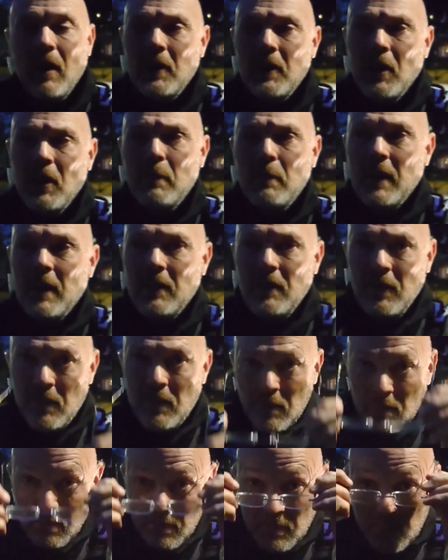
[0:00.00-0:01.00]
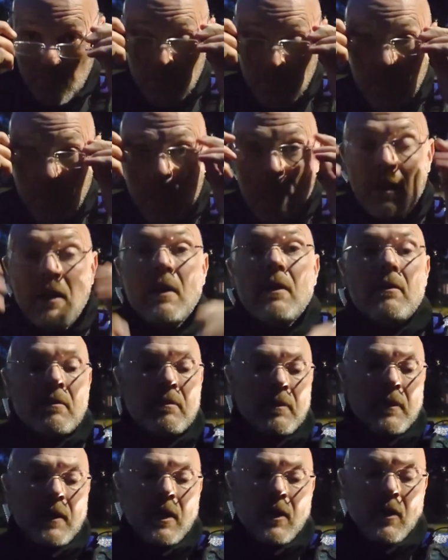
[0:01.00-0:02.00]
Right. You want to think very, very
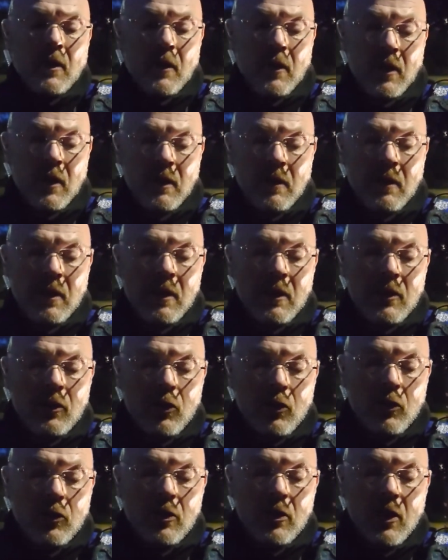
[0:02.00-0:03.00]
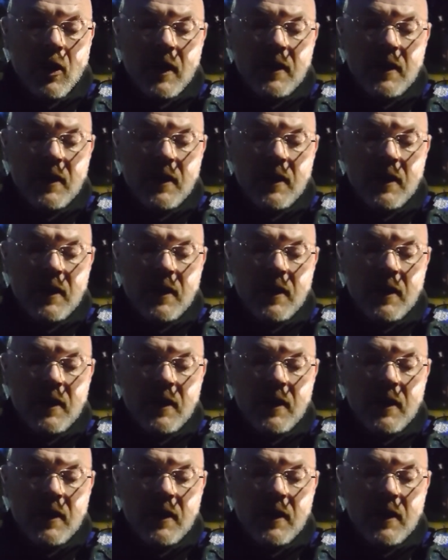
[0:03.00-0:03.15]
carefully how you proceed with this.